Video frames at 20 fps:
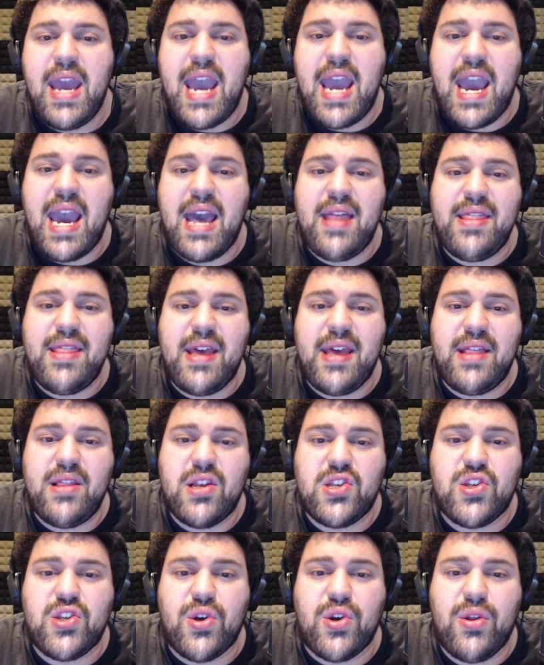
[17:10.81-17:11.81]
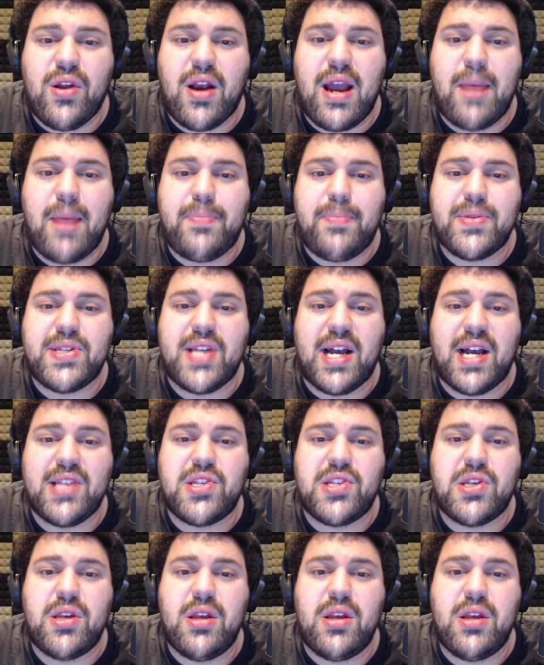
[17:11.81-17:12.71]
And then the solar episodes,